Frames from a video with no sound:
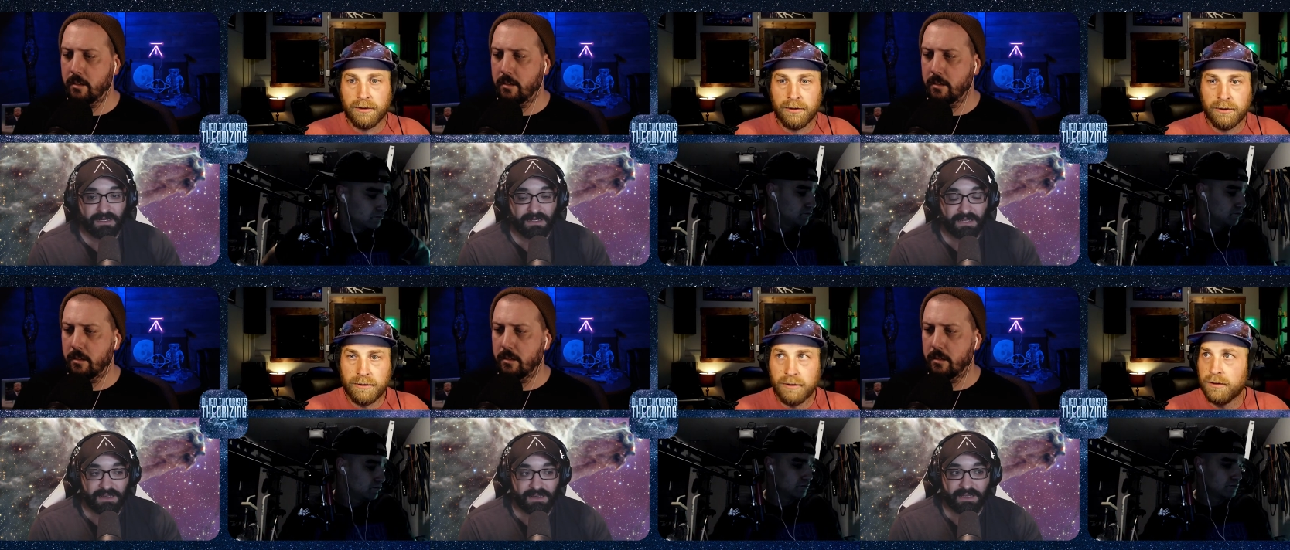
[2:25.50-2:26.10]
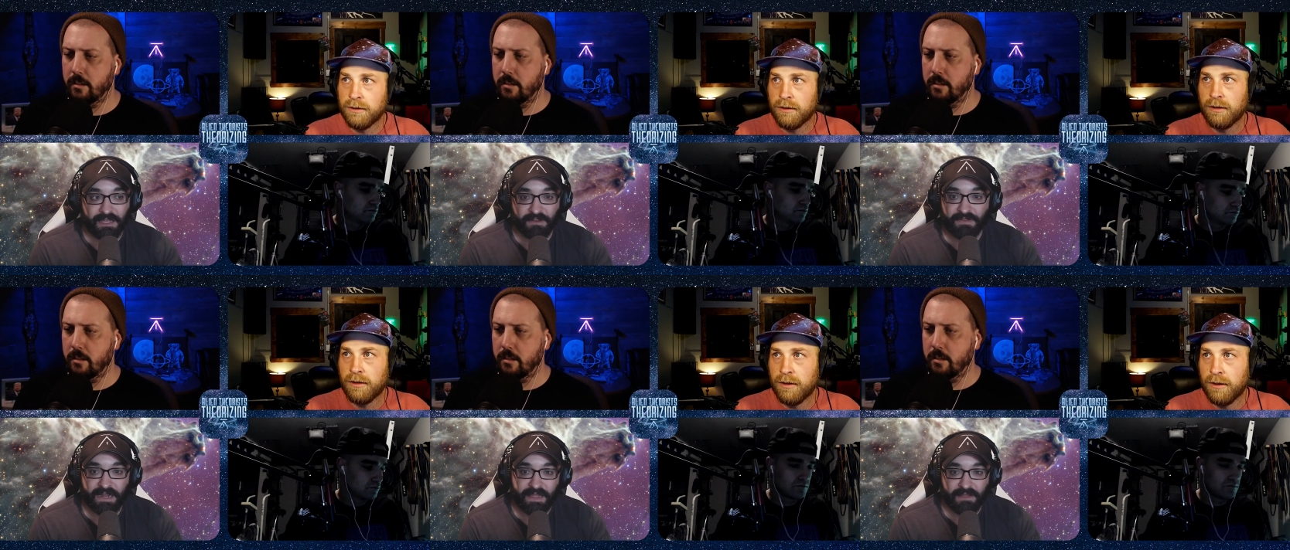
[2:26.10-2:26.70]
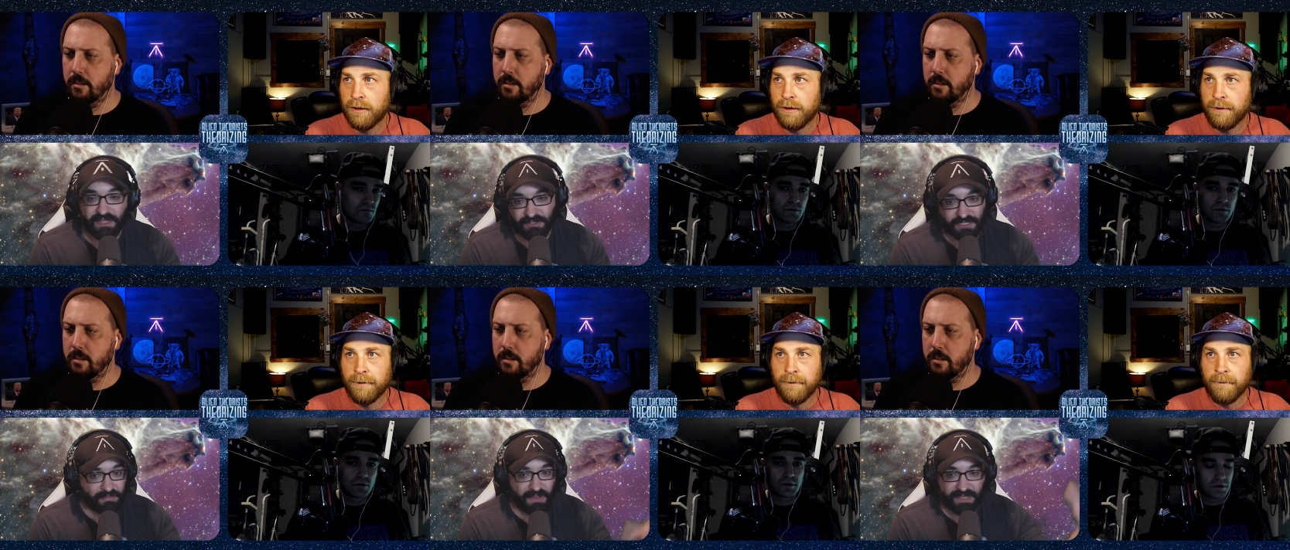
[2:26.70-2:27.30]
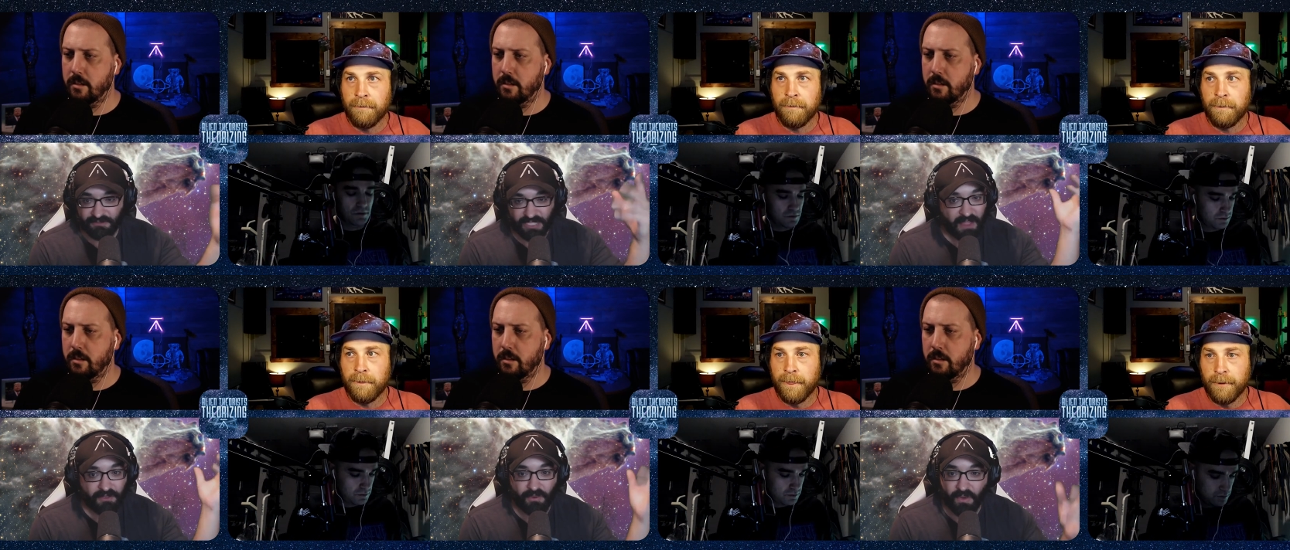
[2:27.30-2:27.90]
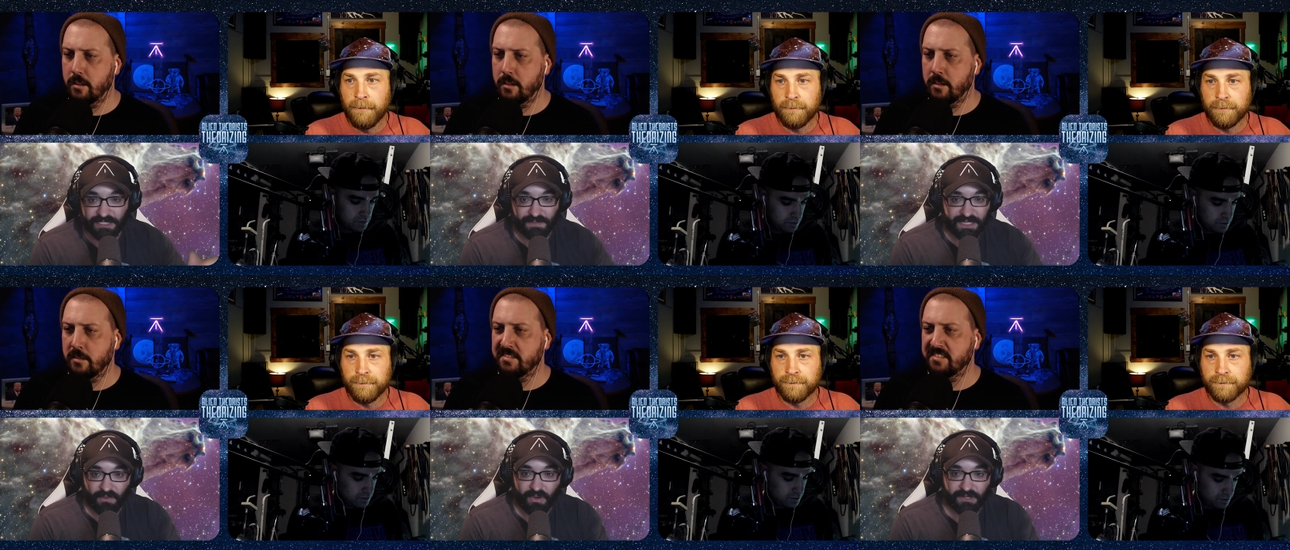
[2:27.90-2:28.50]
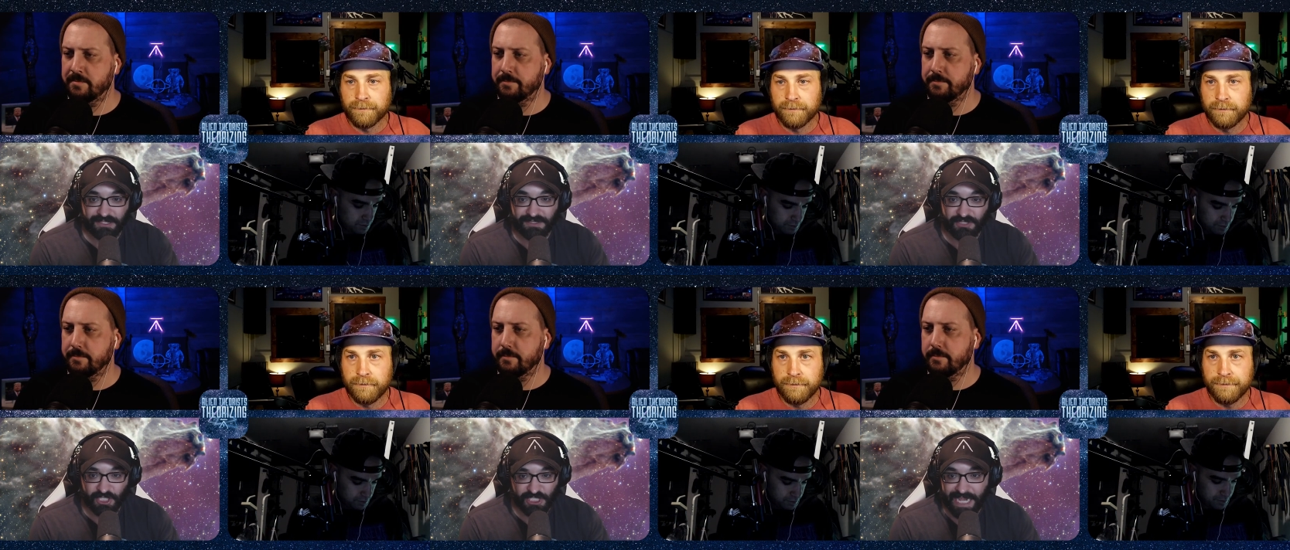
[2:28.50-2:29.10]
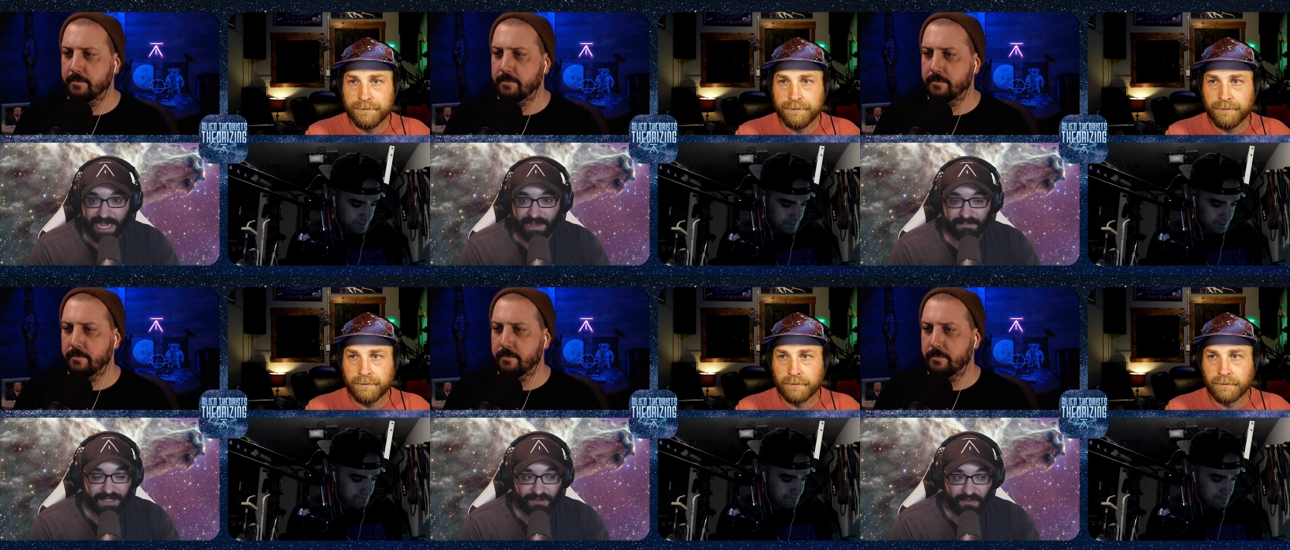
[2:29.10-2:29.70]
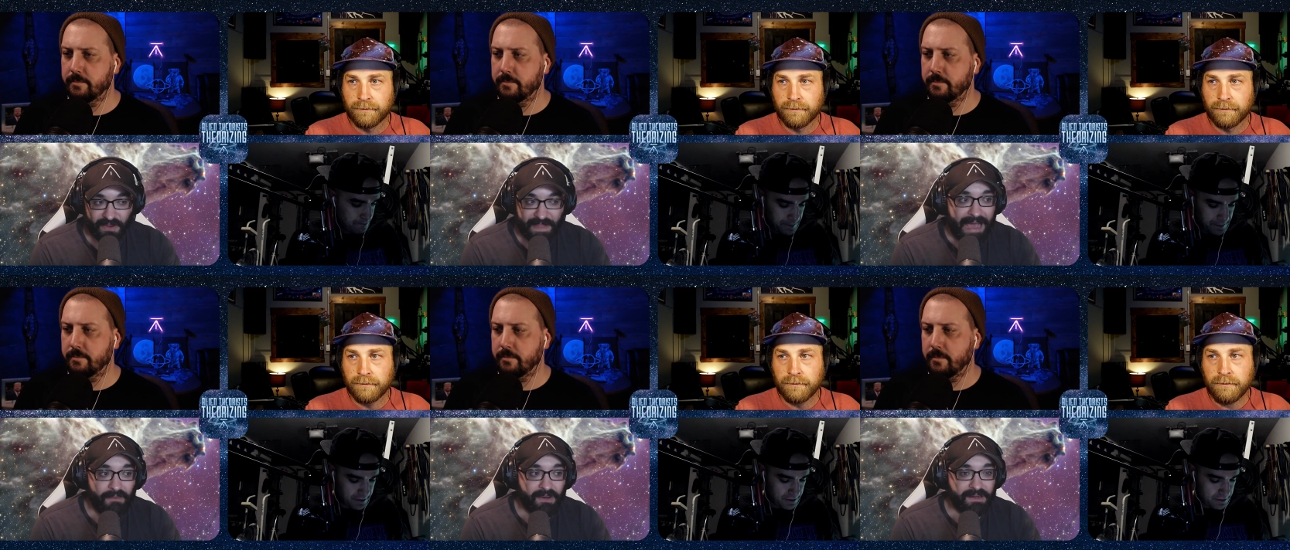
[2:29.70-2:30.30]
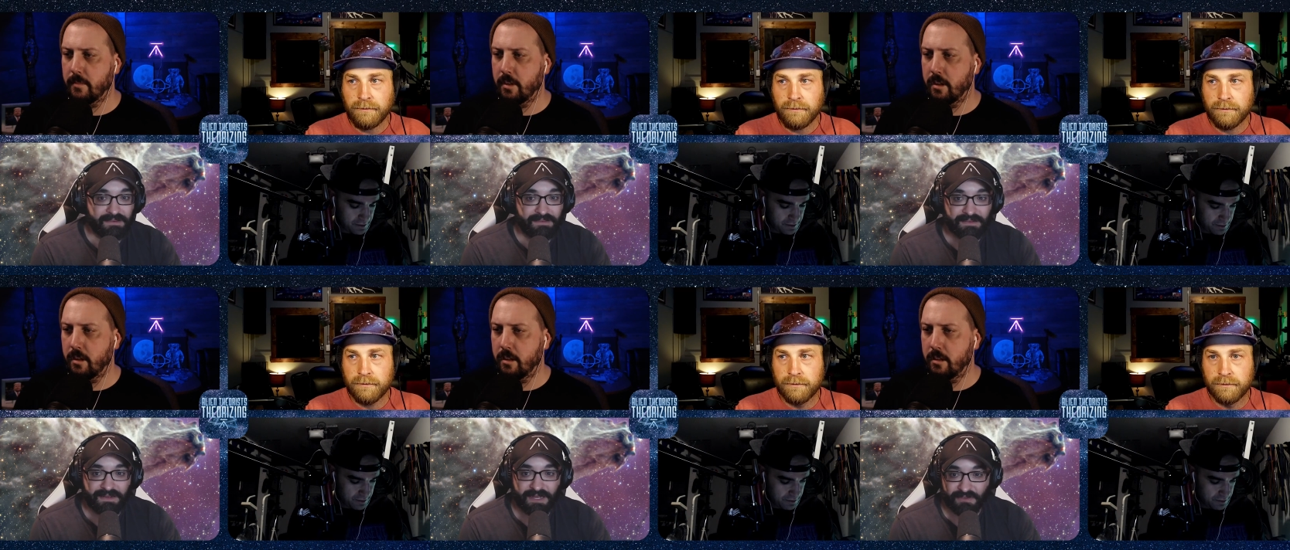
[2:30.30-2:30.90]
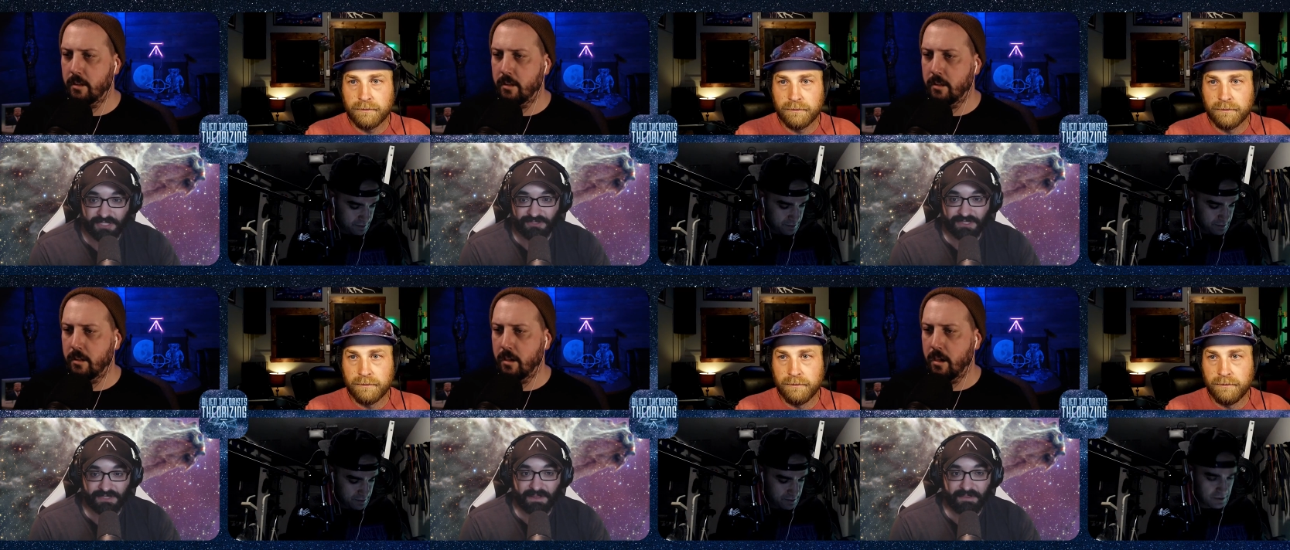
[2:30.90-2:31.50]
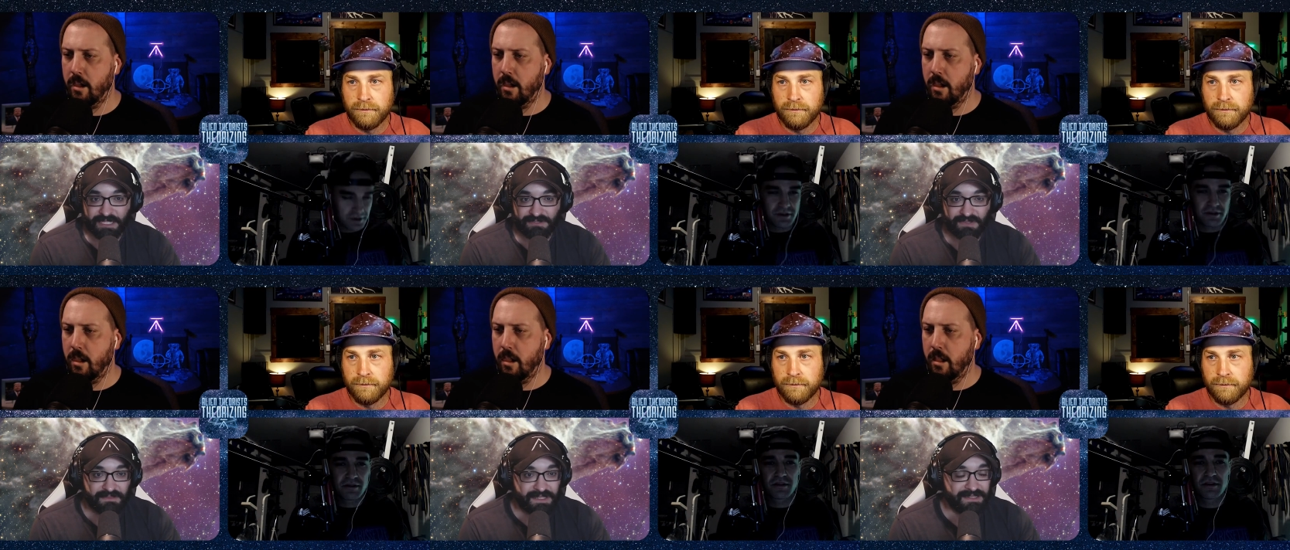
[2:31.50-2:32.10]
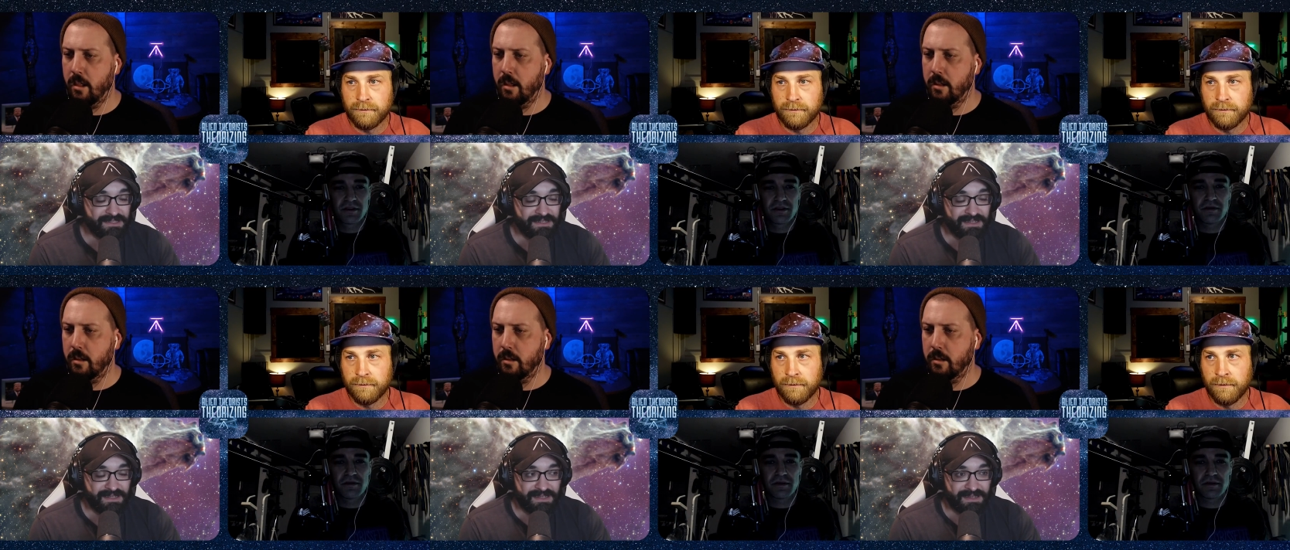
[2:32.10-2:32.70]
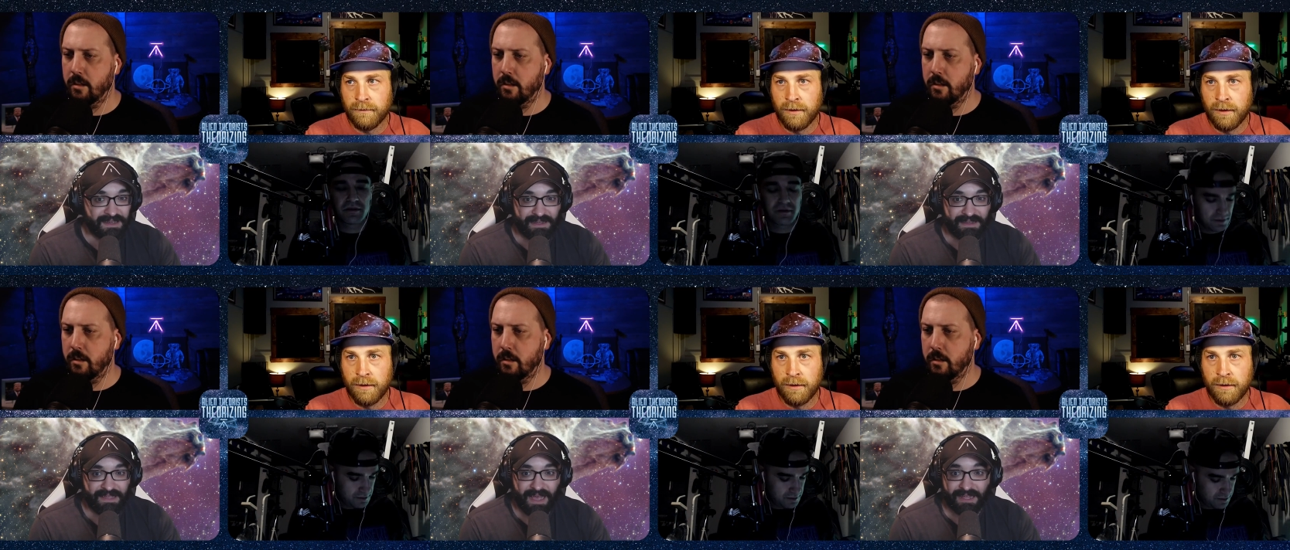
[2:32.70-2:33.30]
Speaker 1: Uh, I couldn't find any. There's a pl- there was other ones, but they weren't the, same. Like they weren't that one, uh, which has always been the best one. But you... Uh, yeah,